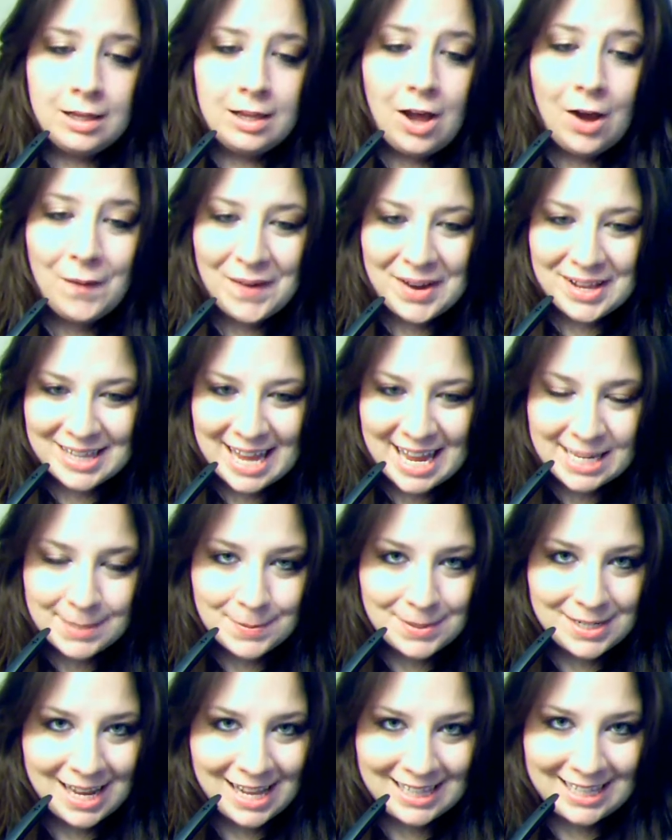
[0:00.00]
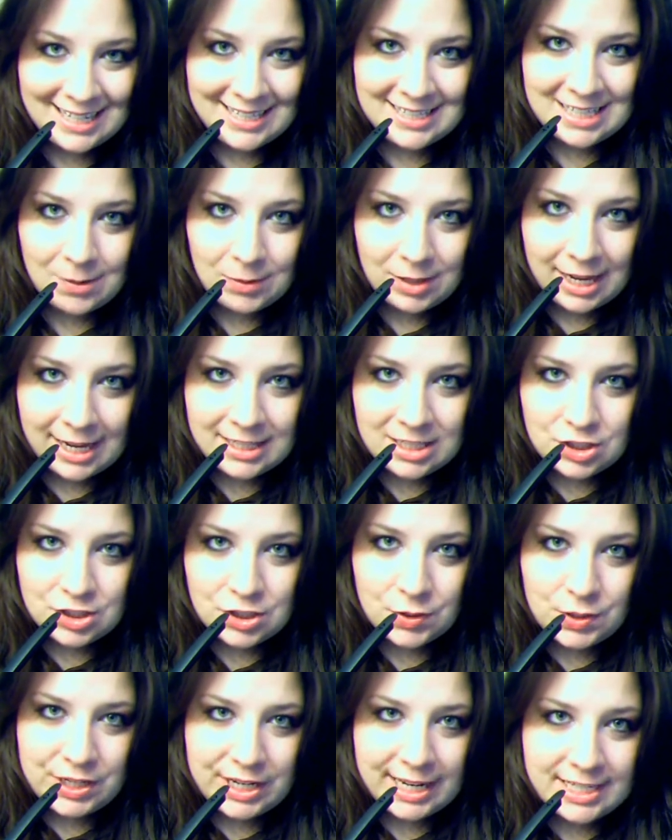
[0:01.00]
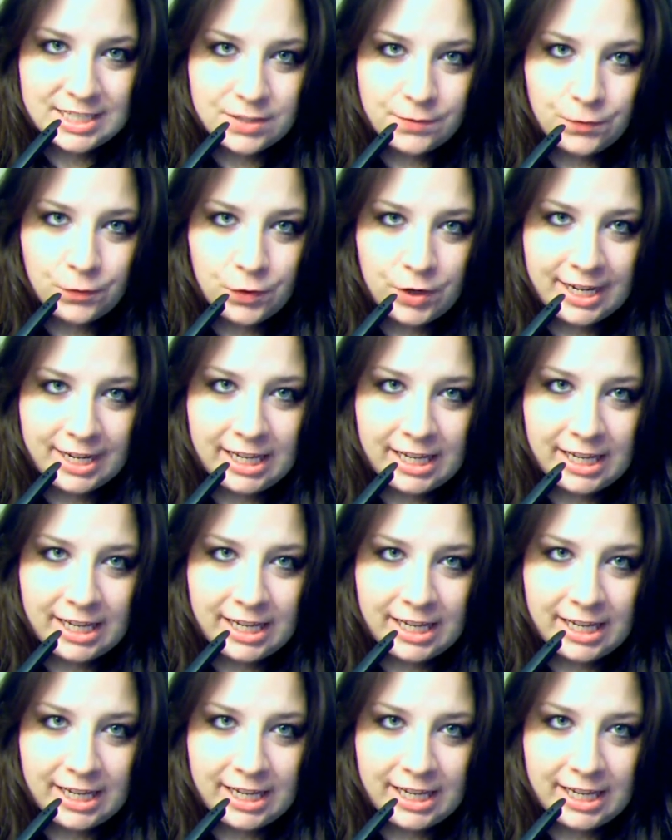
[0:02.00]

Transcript: Alright, last but not least, I would like to show you guys a free